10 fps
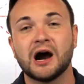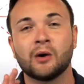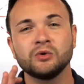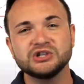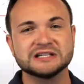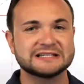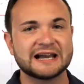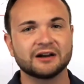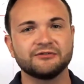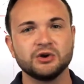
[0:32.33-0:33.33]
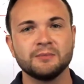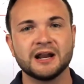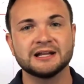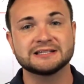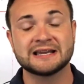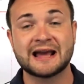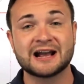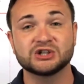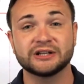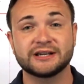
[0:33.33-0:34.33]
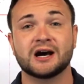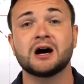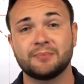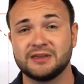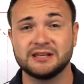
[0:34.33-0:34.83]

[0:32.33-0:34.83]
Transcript: I want you to take a few minutes and actually copy